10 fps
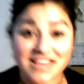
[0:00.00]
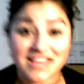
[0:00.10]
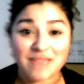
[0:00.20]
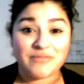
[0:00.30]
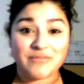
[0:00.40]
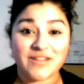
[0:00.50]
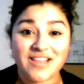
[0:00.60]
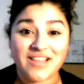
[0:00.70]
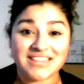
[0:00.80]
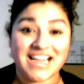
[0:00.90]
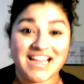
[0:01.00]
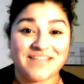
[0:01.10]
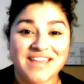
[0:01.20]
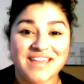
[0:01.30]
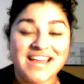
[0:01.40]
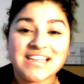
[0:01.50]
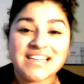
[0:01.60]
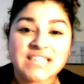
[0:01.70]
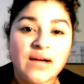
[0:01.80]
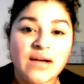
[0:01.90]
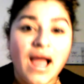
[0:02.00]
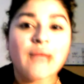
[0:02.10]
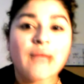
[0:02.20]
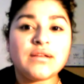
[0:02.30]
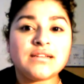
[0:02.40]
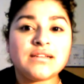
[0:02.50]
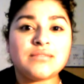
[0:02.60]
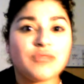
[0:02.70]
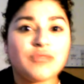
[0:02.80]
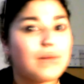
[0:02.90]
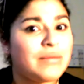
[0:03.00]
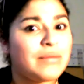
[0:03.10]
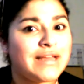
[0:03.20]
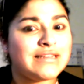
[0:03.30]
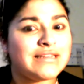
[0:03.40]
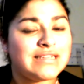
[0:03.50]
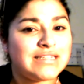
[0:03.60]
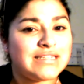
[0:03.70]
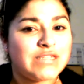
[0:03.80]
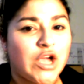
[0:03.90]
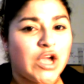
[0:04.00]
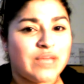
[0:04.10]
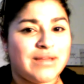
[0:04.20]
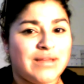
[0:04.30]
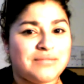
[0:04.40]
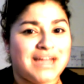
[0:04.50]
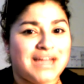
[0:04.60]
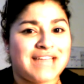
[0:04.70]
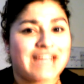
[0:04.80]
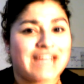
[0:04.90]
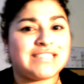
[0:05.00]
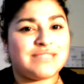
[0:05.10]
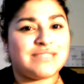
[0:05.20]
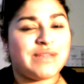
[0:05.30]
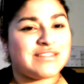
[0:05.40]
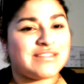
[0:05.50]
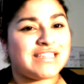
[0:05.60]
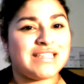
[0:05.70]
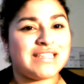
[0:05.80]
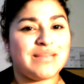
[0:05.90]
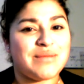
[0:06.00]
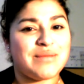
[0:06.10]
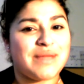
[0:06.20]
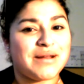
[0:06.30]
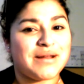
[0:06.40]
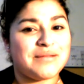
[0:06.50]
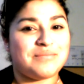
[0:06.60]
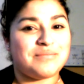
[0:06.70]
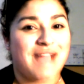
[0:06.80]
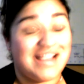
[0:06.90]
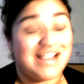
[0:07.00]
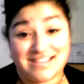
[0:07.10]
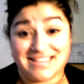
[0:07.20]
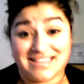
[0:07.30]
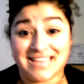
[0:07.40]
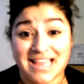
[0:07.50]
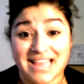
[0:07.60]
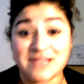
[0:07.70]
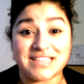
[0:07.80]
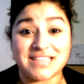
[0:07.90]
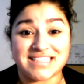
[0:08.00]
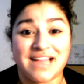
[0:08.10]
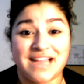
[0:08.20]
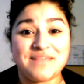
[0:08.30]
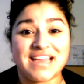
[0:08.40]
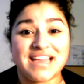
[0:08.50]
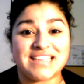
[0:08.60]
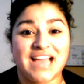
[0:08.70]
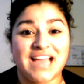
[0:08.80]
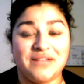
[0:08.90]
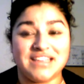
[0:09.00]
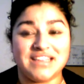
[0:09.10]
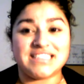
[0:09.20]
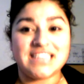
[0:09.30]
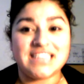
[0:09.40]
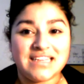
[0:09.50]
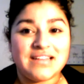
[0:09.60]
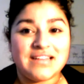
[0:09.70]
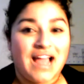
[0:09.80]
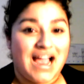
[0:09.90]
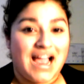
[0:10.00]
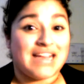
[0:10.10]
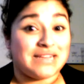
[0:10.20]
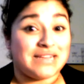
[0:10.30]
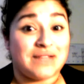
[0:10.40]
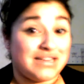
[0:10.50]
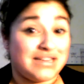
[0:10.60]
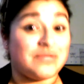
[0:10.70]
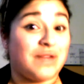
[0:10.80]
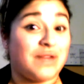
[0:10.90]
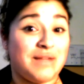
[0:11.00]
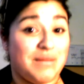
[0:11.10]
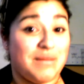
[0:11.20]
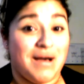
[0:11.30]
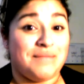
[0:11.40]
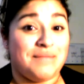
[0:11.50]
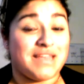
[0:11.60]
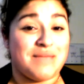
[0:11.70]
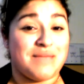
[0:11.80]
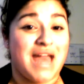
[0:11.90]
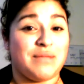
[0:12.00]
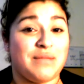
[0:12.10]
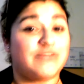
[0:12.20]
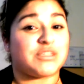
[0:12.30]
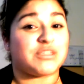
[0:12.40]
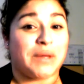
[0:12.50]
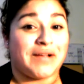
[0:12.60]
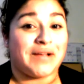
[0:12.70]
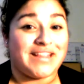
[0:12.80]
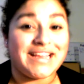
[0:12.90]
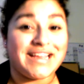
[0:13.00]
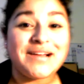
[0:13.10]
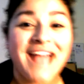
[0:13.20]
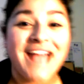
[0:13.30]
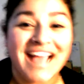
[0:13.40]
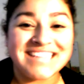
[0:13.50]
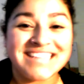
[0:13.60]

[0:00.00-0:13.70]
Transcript: to keep it for a long time. So I will probably document my next piercing a little bit better, but I just didn't get to this time because I was I, I didn't I didn't want my mom to get mad at me for swearing on the internet.